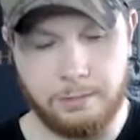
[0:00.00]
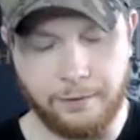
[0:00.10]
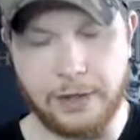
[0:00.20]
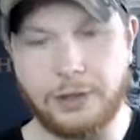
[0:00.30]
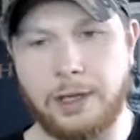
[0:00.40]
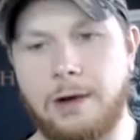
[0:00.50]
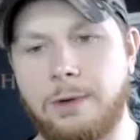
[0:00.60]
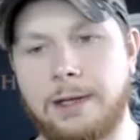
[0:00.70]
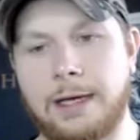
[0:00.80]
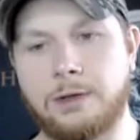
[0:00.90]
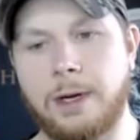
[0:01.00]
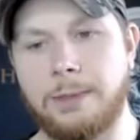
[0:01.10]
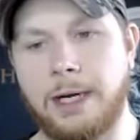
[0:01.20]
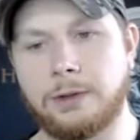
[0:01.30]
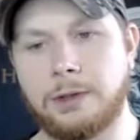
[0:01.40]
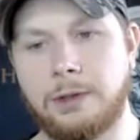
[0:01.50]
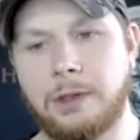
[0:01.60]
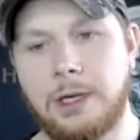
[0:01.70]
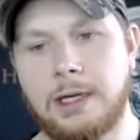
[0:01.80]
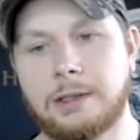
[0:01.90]
but eventually I will hit that 20 miles
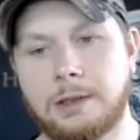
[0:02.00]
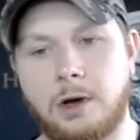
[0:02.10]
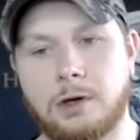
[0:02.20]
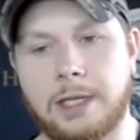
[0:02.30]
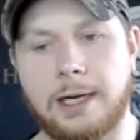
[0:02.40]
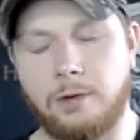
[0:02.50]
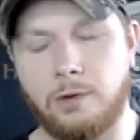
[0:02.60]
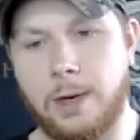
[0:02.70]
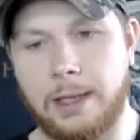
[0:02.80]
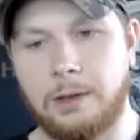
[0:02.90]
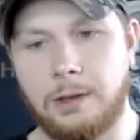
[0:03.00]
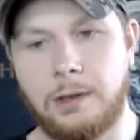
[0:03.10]
as long as I don't quit.